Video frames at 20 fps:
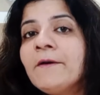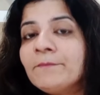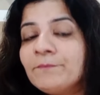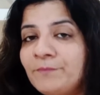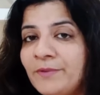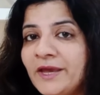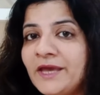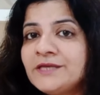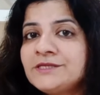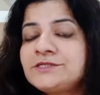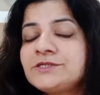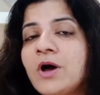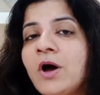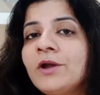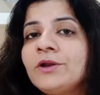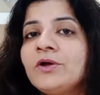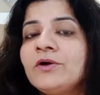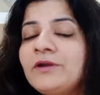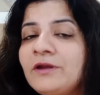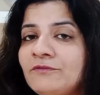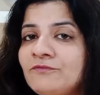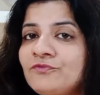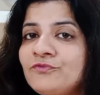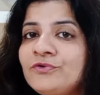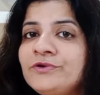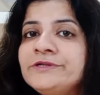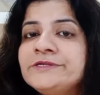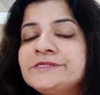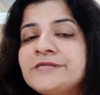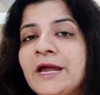based on your
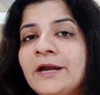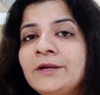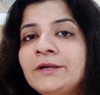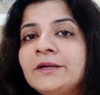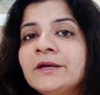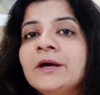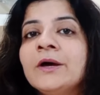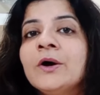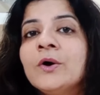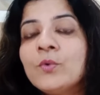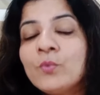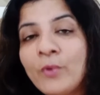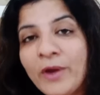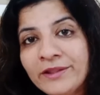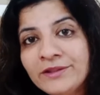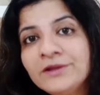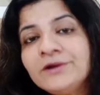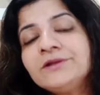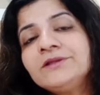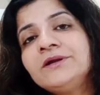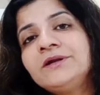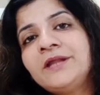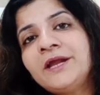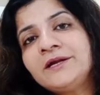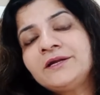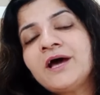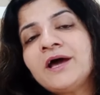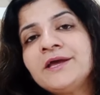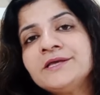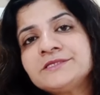inference that whether the
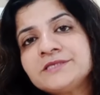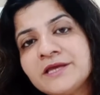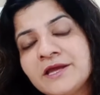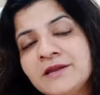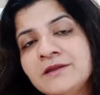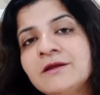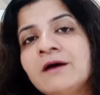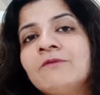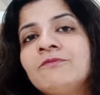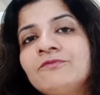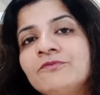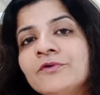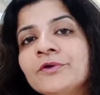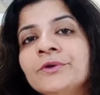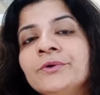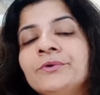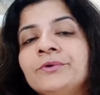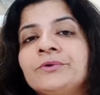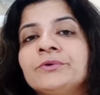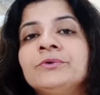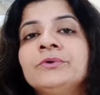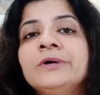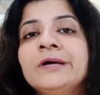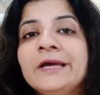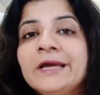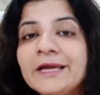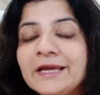data is enough for you to